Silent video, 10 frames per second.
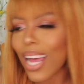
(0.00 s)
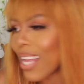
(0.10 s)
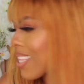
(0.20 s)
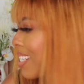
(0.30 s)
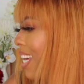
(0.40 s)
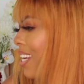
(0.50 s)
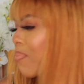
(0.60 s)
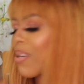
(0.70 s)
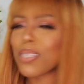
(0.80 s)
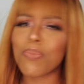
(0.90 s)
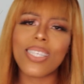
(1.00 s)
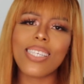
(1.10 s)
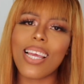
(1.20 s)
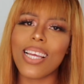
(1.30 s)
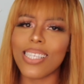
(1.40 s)
the dynamics must
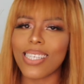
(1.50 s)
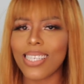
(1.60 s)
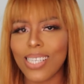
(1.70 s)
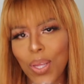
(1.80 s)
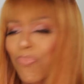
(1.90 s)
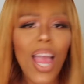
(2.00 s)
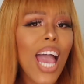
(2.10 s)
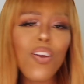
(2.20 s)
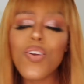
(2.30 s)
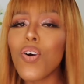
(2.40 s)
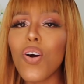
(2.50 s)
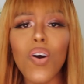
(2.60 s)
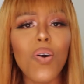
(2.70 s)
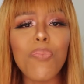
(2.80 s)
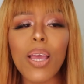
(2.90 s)
change. I don't
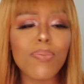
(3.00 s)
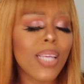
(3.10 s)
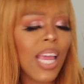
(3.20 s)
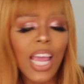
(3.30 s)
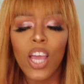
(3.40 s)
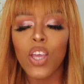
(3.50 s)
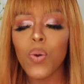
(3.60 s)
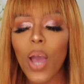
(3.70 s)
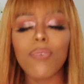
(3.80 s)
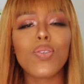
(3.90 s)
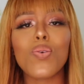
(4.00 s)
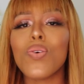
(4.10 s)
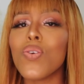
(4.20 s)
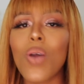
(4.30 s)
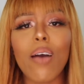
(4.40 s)
know, babes. You have to
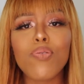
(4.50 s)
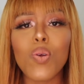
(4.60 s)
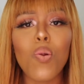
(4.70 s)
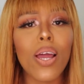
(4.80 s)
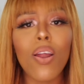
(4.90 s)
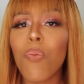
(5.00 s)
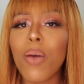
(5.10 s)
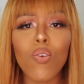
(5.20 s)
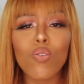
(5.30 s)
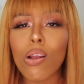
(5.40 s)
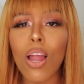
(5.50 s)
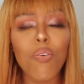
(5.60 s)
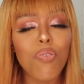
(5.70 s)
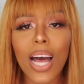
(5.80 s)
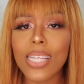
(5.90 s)
learn how to
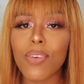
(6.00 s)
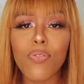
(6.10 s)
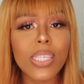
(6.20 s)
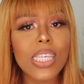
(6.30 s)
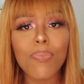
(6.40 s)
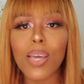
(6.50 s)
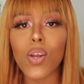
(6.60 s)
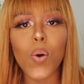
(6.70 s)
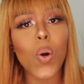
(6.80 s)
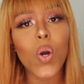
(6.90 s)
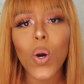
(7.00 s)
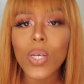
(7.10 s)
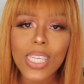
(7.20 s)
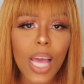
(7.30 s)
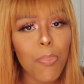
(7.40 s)
fights. If you see him getting all
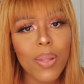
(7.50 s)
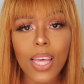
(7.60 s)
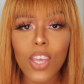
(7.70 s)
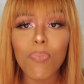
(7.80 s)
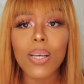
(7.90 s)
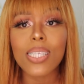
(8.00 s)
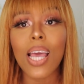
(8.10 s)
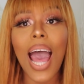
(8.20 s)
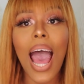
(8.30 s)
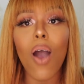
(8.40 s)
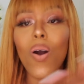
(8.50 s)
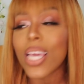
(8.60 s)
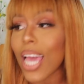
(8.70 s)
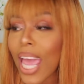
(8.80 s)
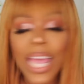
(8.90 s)
cozy up in there, you must say,
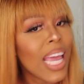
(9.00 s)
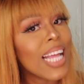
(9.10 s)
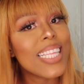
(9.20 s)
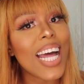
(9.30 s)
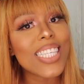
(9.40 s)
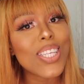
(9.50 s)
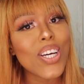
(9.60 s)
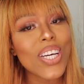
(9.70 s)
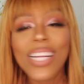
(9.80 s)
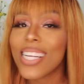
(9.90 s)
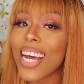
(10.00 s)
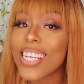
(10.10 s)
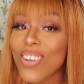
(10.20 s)
okay, that's good, that's